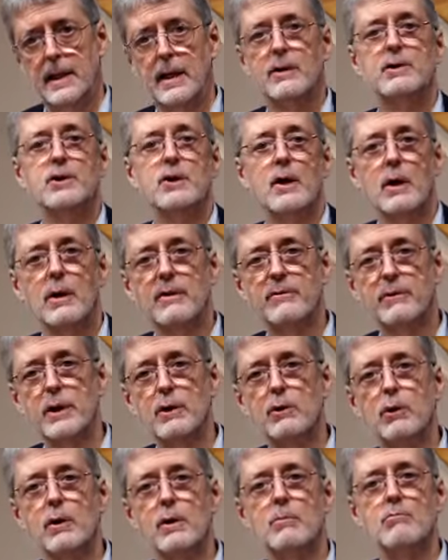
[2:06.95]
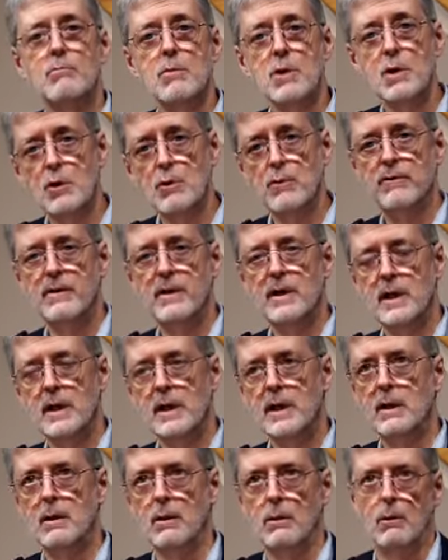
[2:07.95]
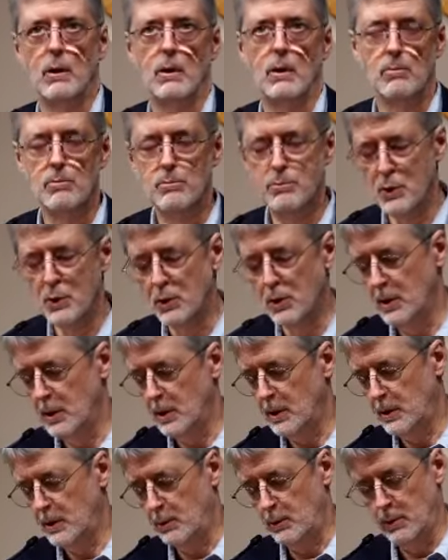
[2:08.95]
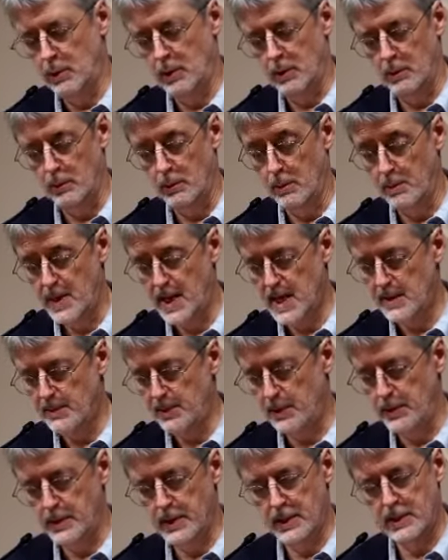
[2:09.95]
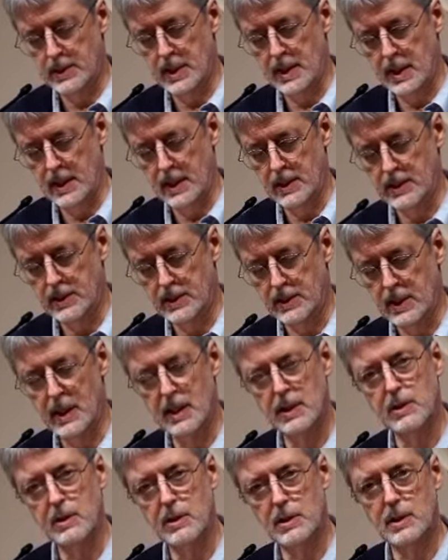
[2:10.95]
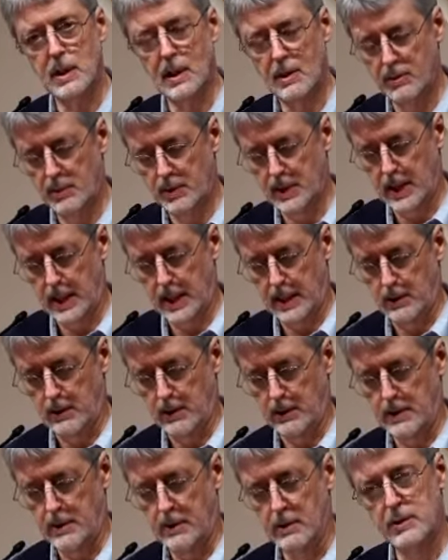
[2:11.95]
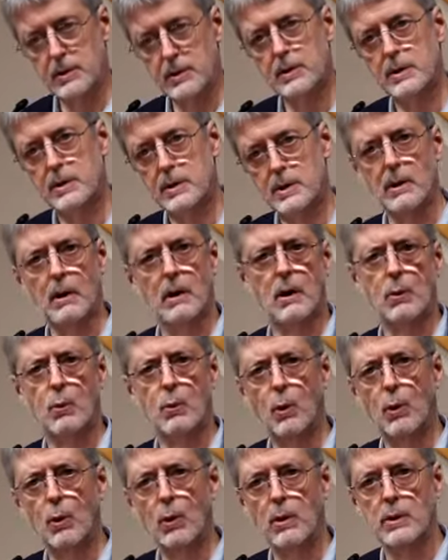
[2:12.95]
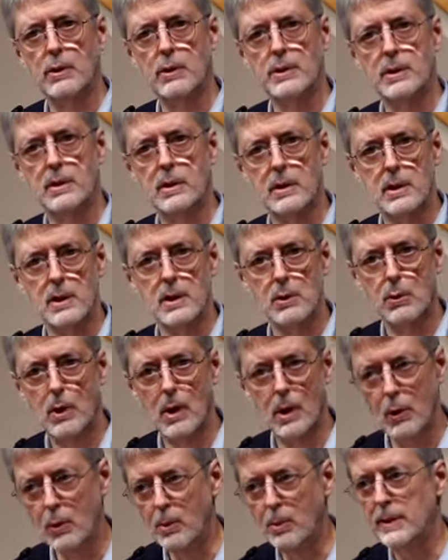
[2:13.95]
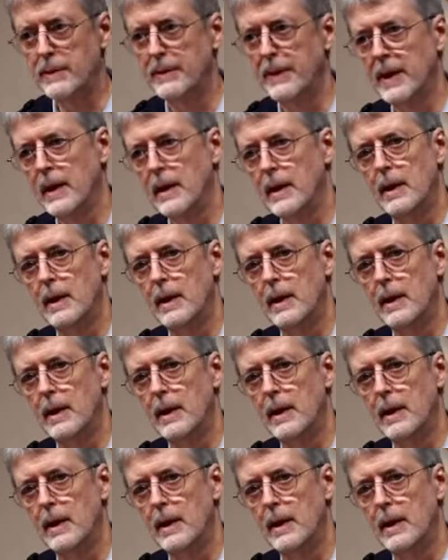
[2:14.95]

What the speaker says: Now, as you know, every good movie or book or paper these days has a subtitle. There's Star Wars, A New Hope.